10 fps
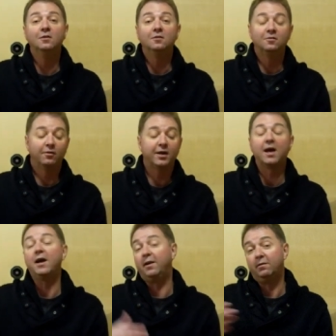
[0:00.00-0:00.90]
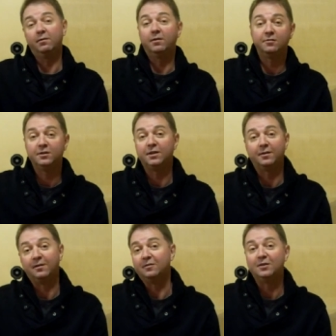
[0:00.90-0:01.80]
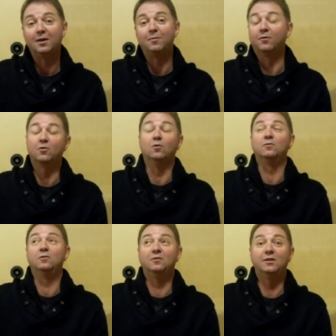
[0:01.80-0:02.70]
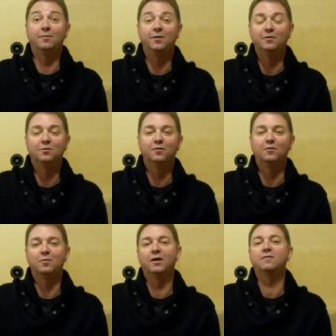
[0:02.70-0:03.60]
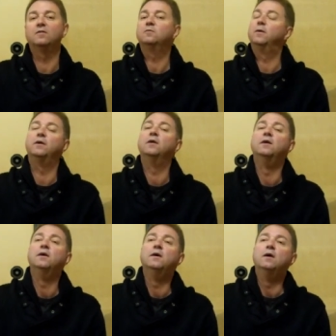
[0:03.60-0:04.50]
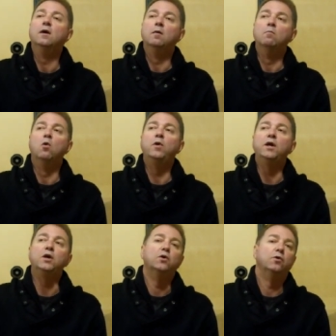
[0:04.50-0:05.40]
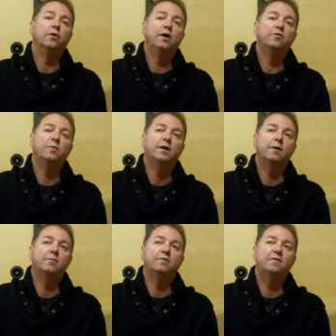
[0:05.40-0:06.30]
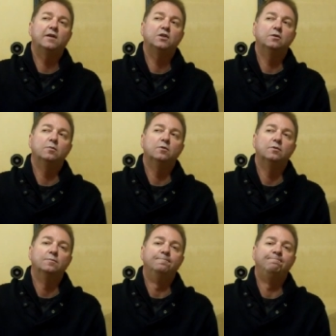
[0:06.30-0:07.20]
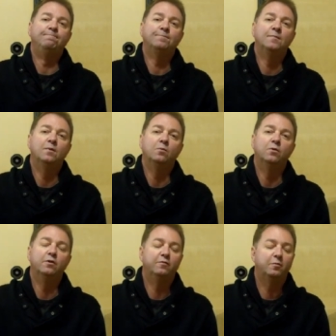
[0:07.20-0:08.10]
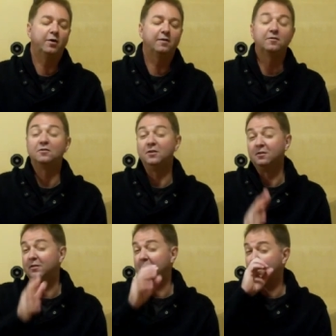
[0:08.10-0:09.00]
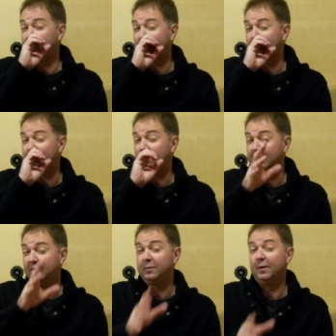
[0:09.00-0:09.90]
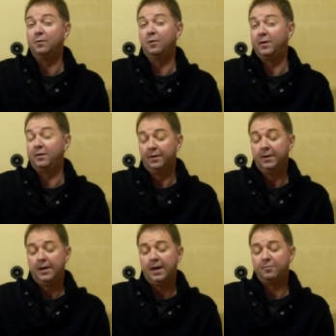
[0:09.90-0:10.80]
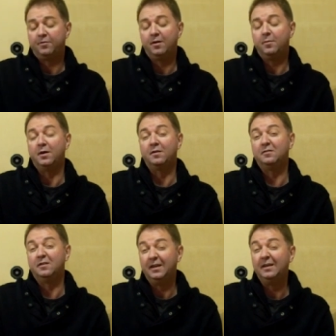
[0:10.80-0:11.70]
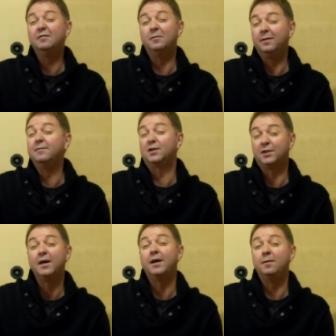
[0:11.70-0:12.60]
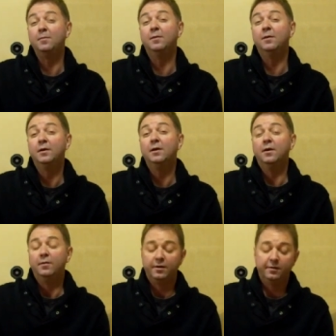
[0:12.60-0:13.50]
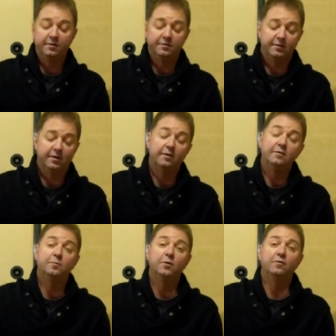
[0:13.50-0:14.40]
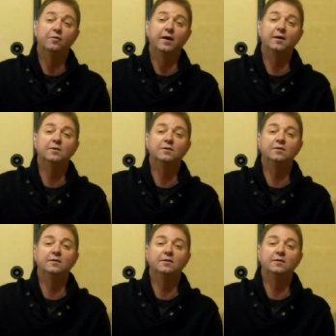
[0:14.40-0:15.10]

so again there's a there's a of course there's a Japanese word for breakfast, but morning-gu has become the fashionable word for breakfast. You can see why some Japanese people are a bit upset about this. It is a bit of a shame that this, you know, this beautiful language that,